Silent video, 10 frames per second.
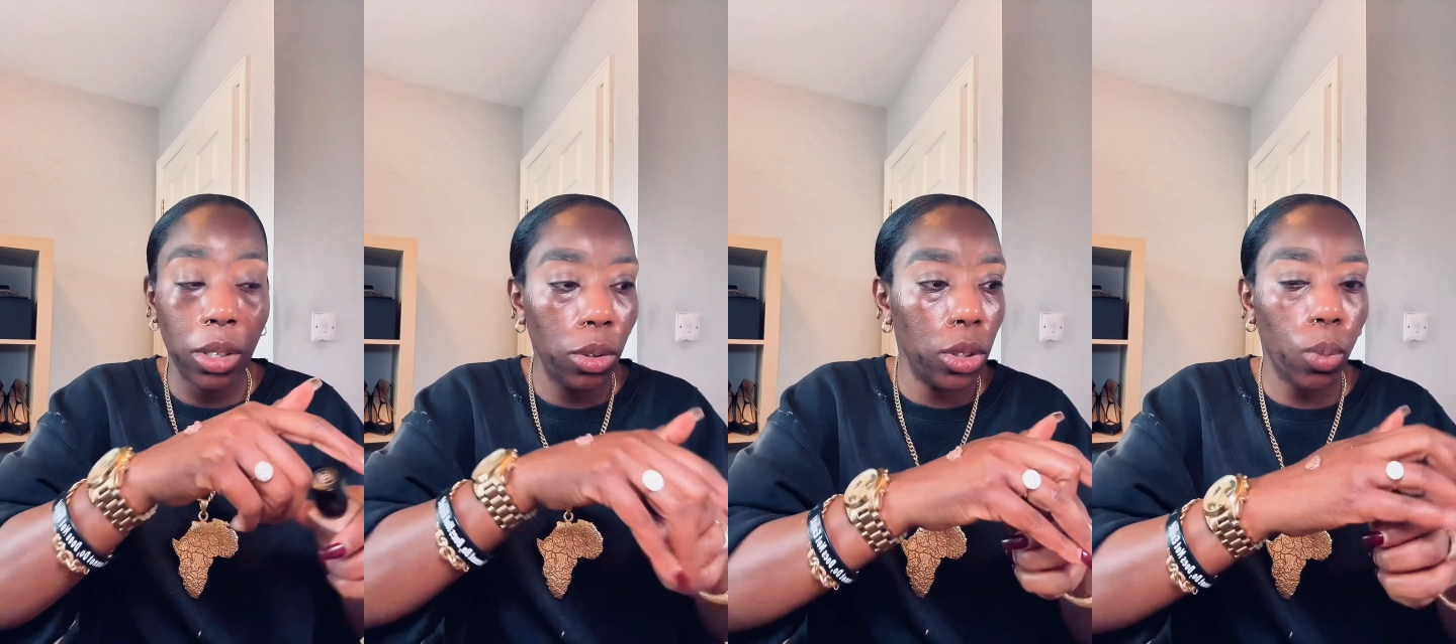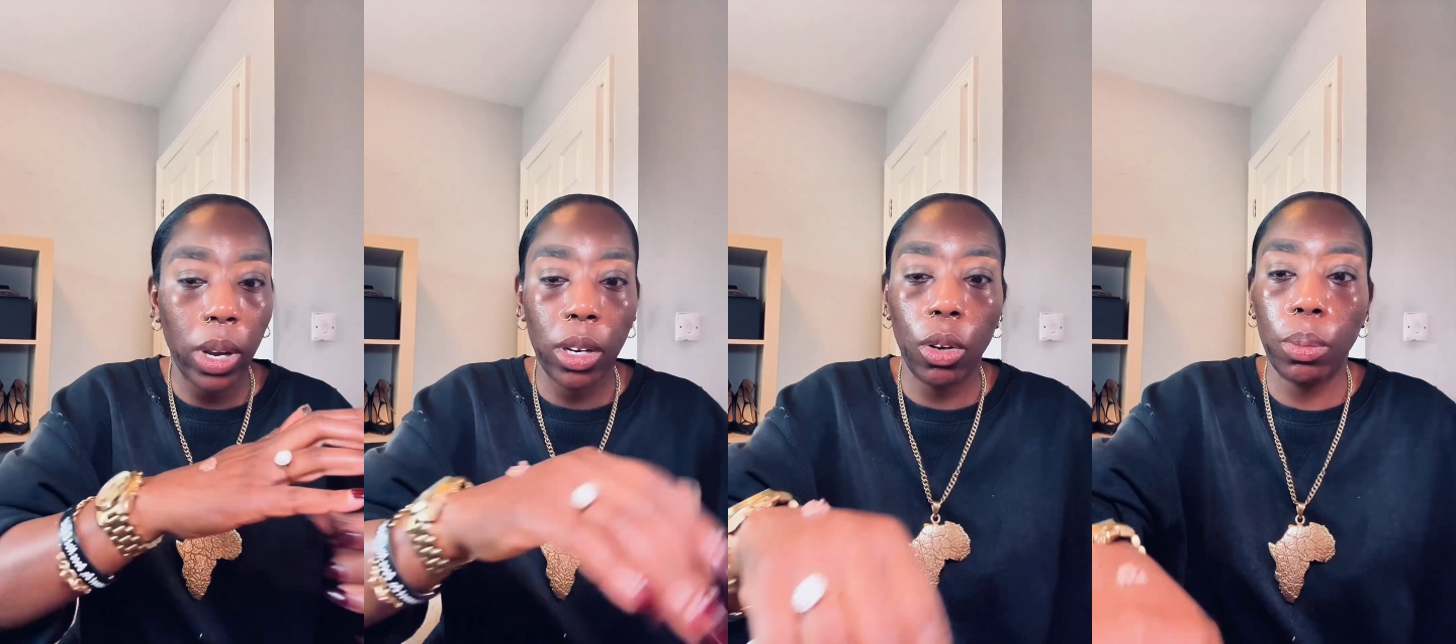I know it's
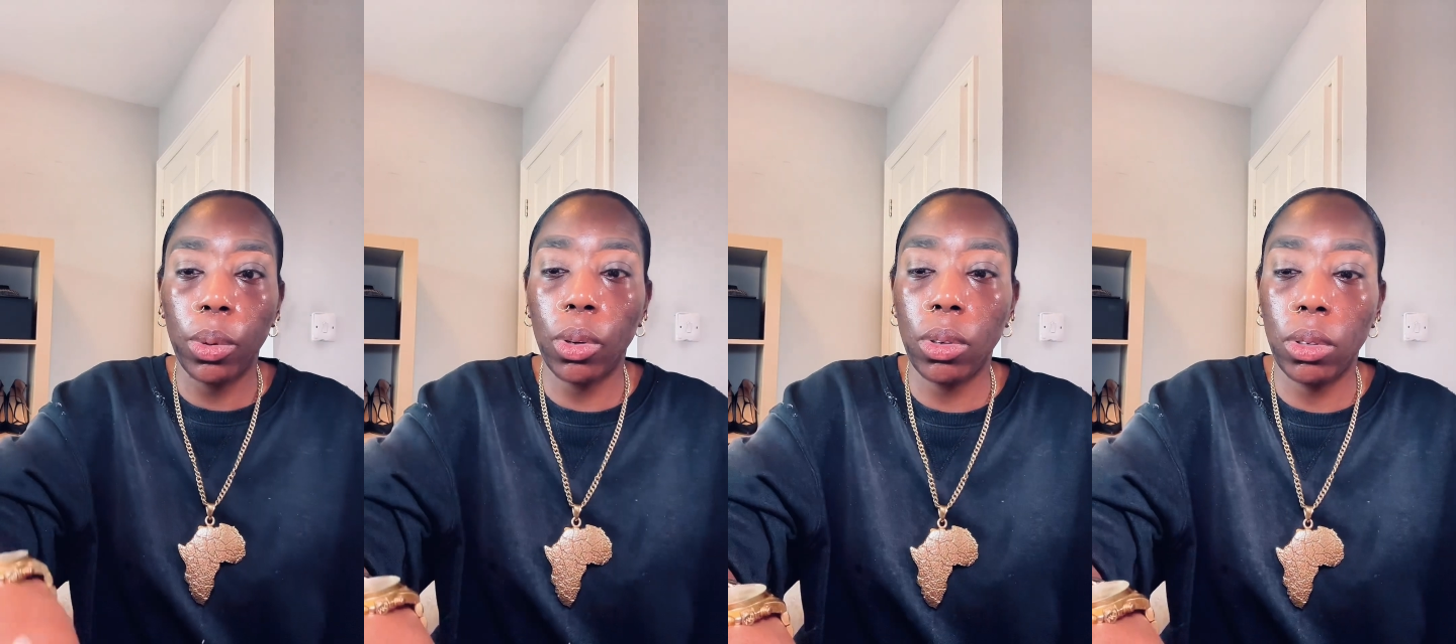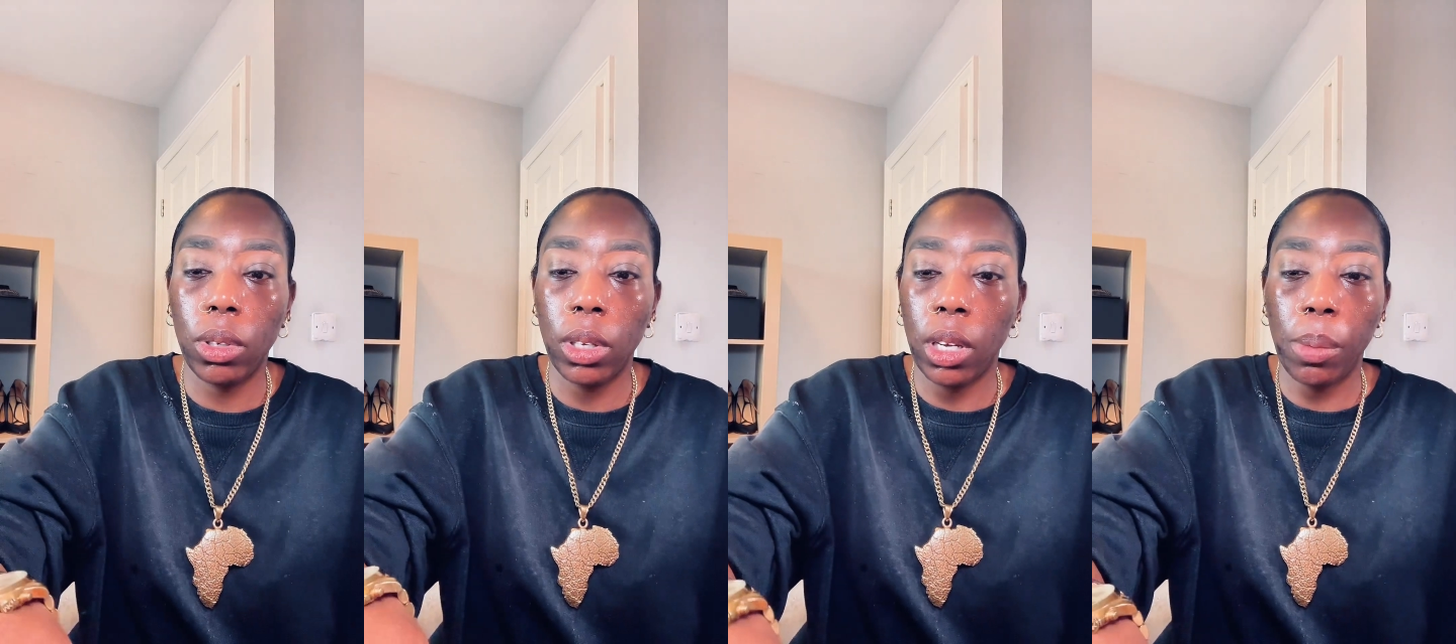quite a lot, but
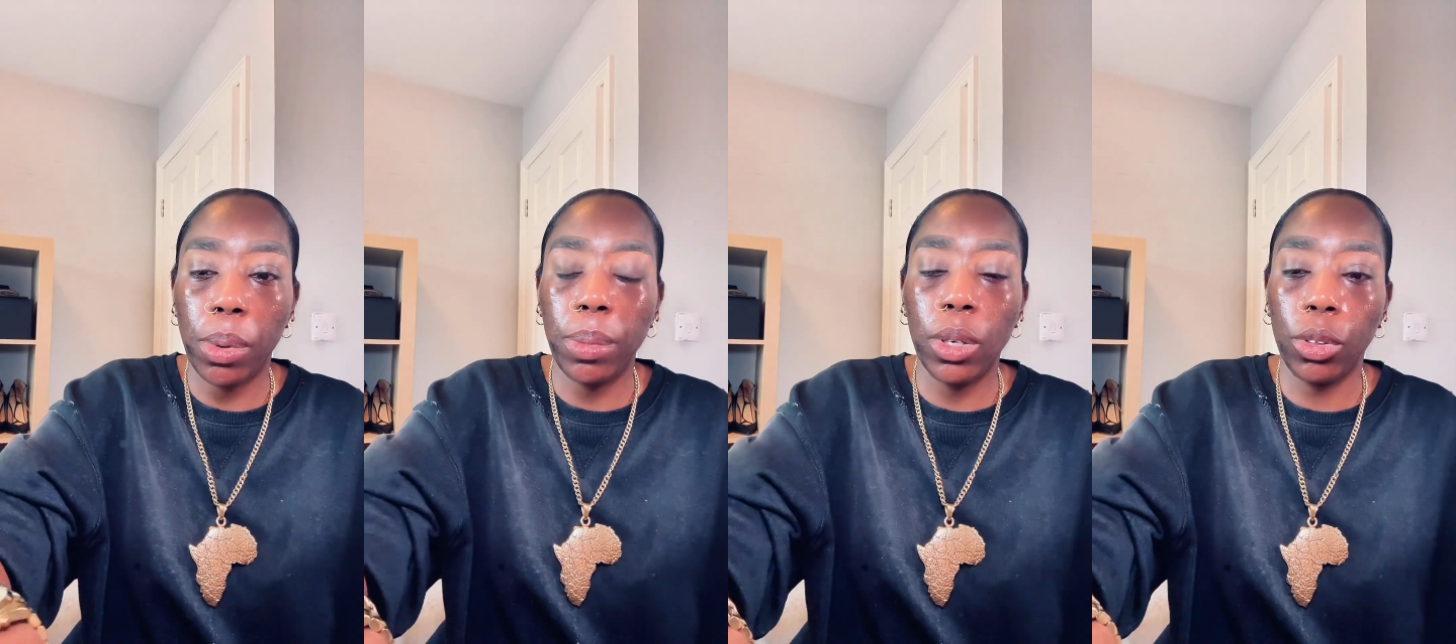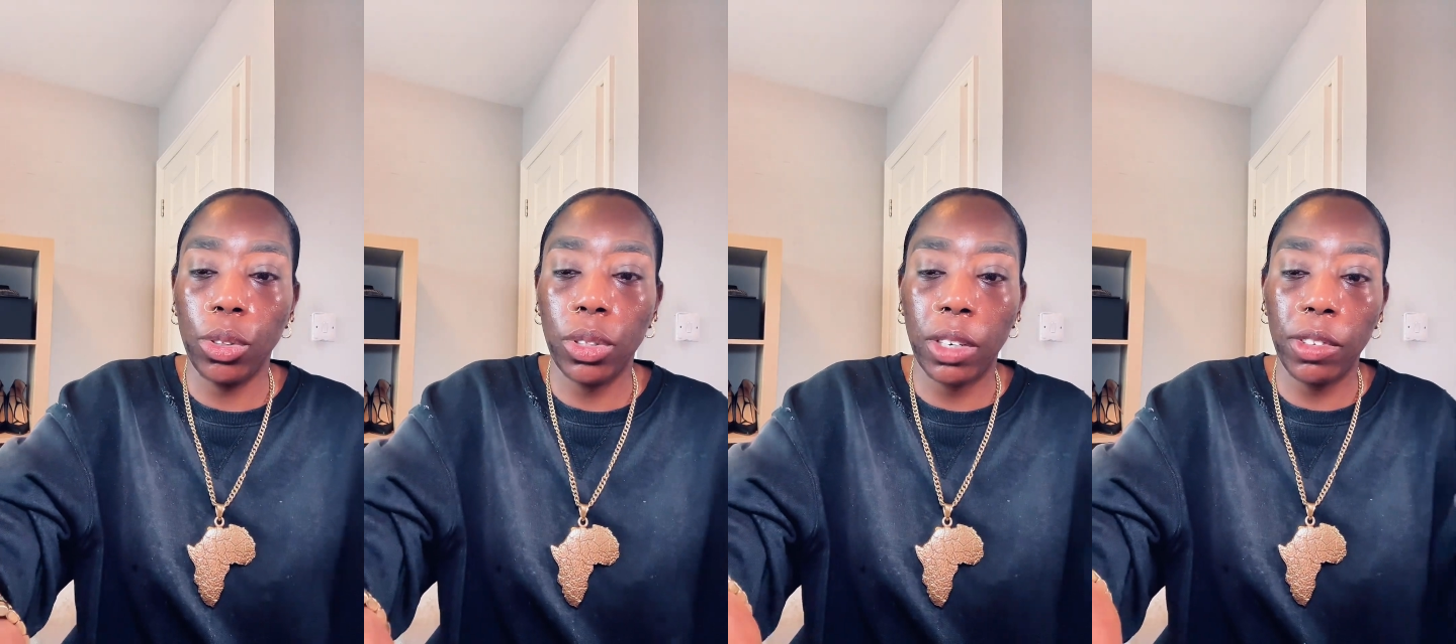I'll probably not
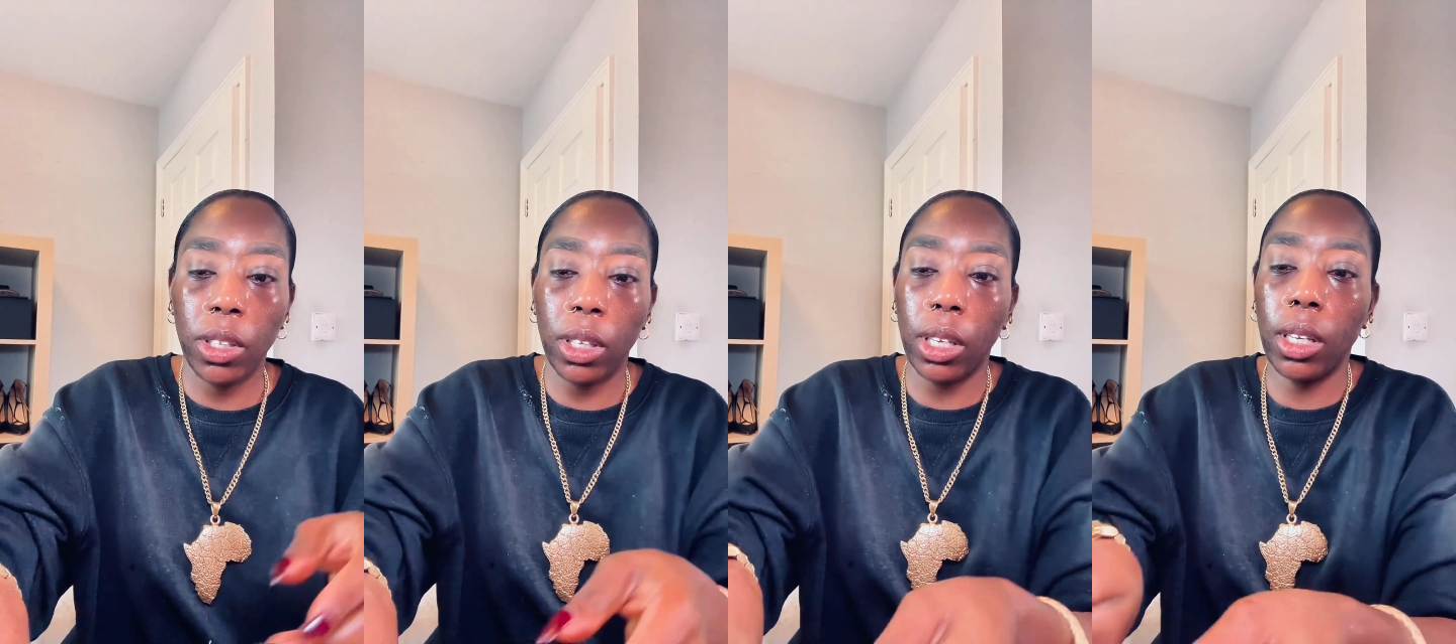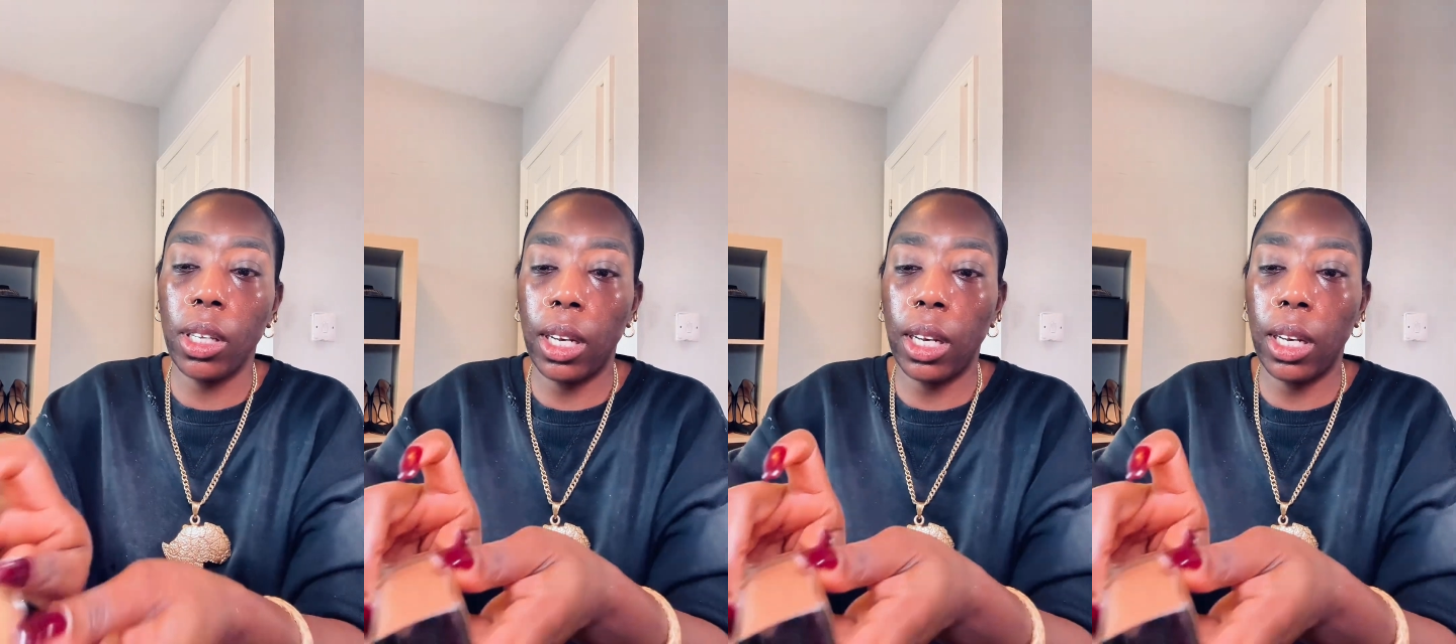use everything.